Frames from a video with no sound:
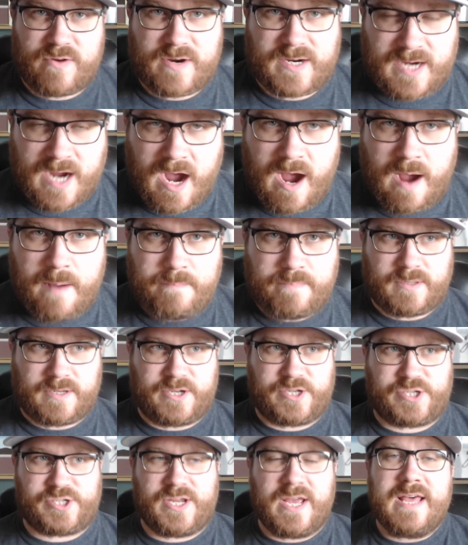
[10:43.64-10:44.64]

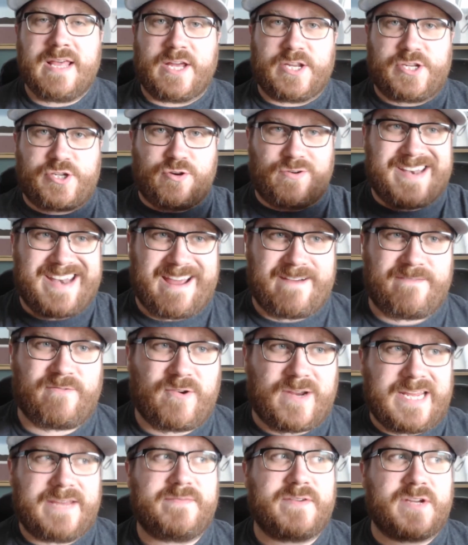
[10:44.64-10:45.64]
accomplish, that you're
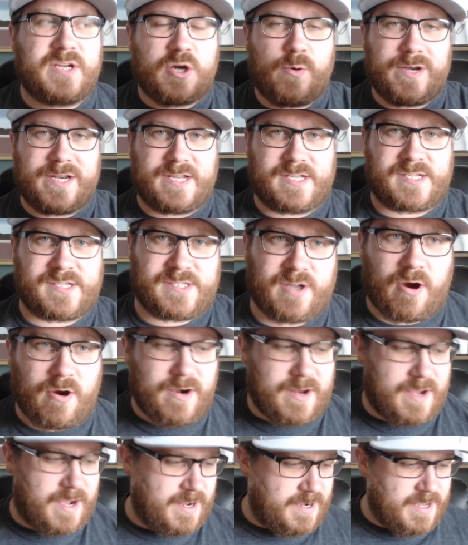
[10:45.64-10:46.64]
never even going to
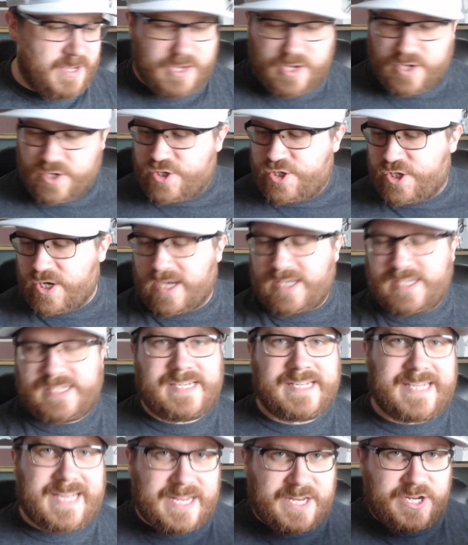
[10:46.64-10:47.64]
start on, just
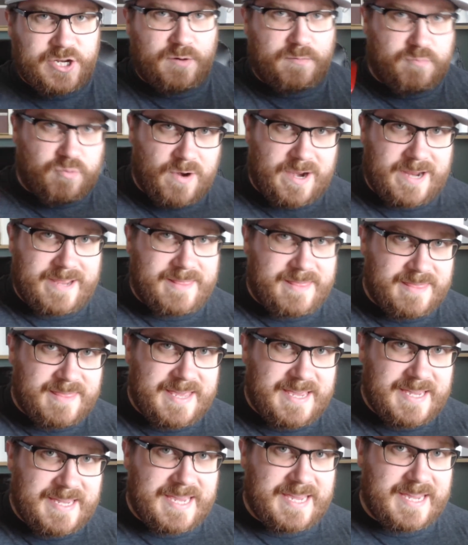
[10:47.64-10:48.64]
to get your brain
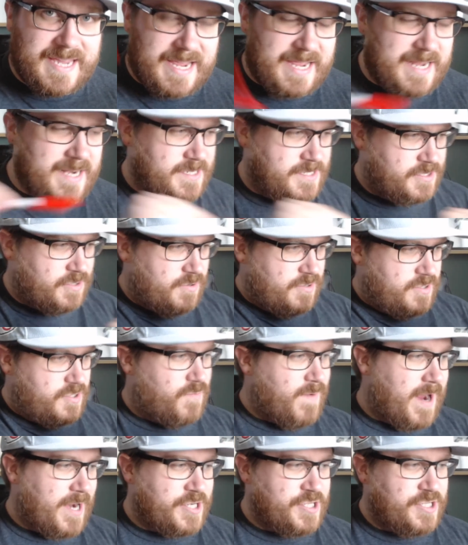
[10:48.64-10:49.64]
thinking in a certain
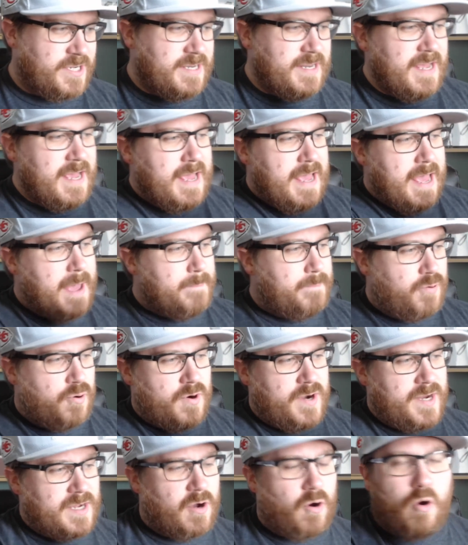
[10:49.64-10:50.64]
direction and
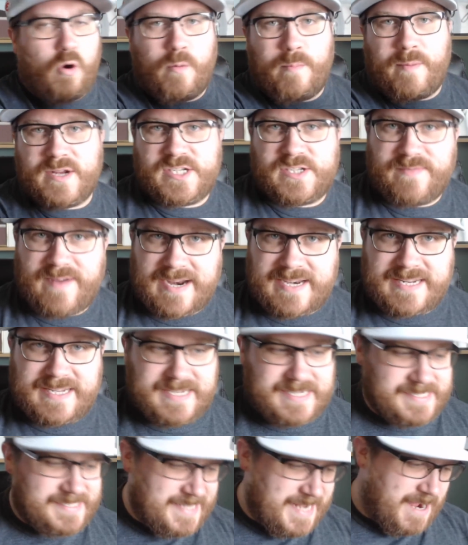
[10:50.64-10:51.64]
putting a whole bunch of
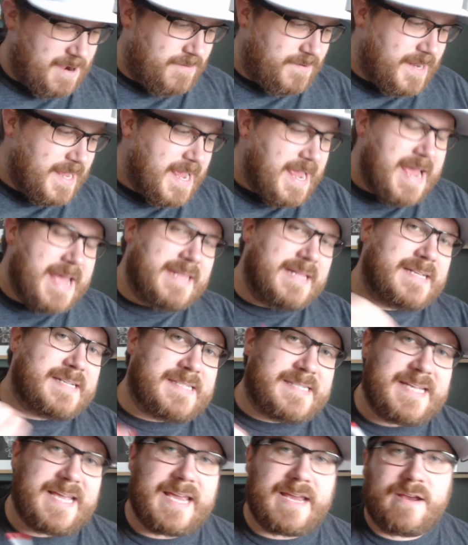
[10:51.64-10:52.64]
ideas down and then
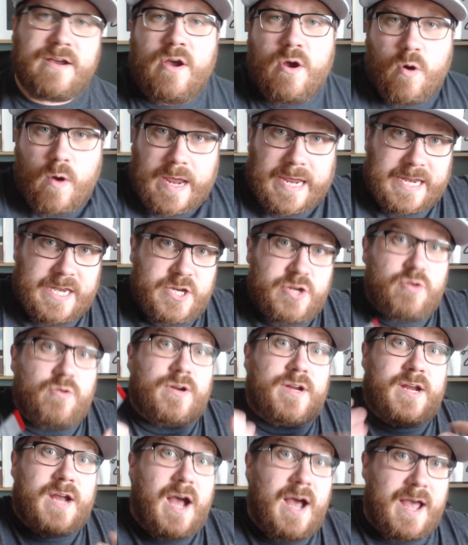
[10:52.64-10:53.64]
seeing in
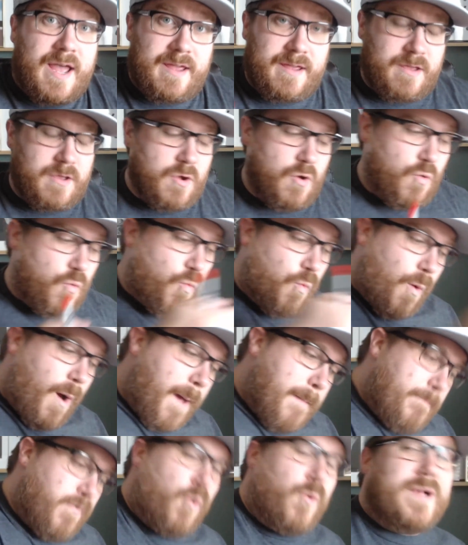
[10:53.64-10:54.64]
your gut
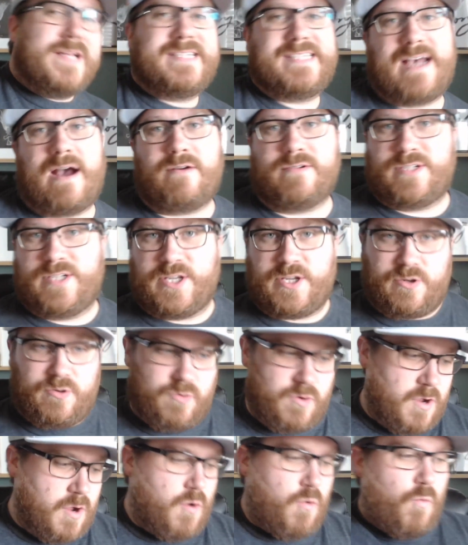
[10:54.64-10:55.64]
what points out to you,
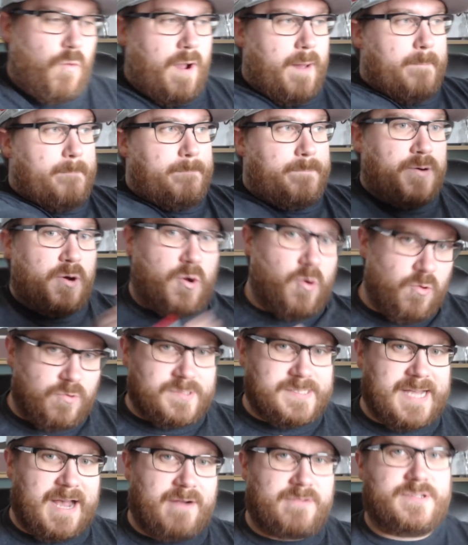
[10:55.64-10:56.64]
what
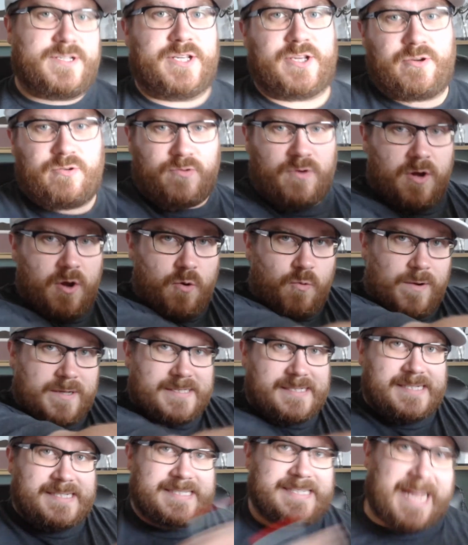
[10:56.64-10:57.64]
pulls out to you,
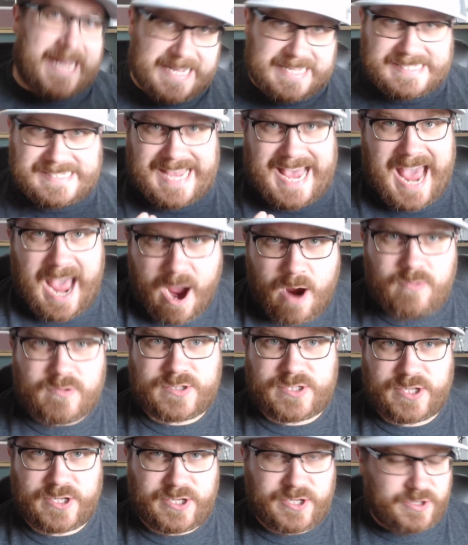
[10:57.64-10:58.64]
what stands out
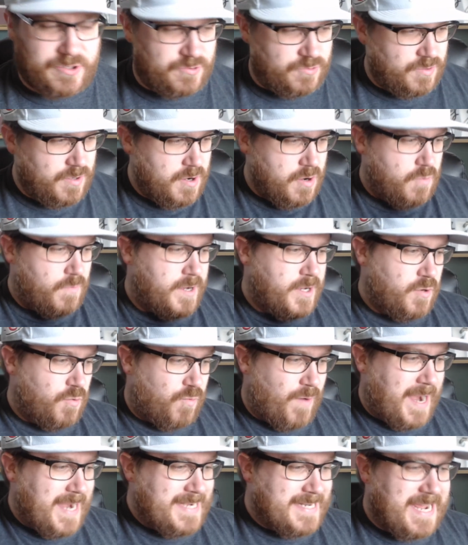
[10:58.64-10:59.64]
to you when you
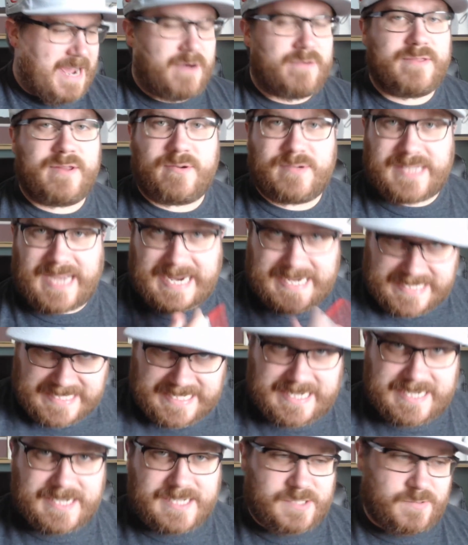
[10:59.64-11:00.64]
write down those
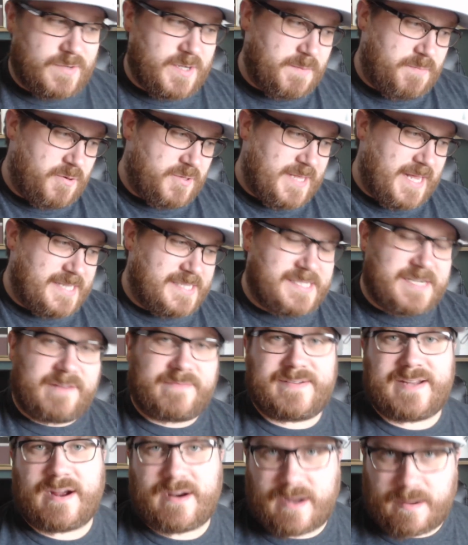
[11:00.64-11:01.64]
ideas, when you put that
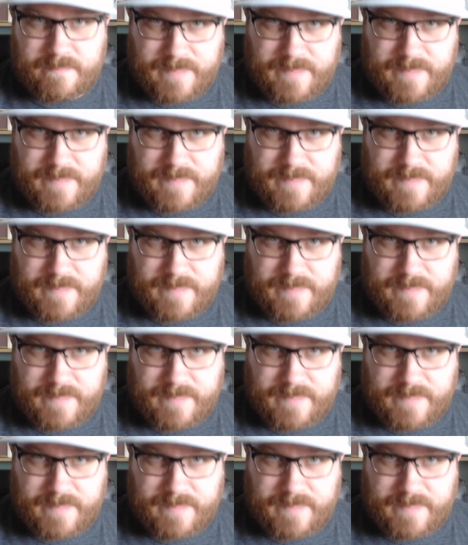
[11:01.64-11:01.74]
stuff down on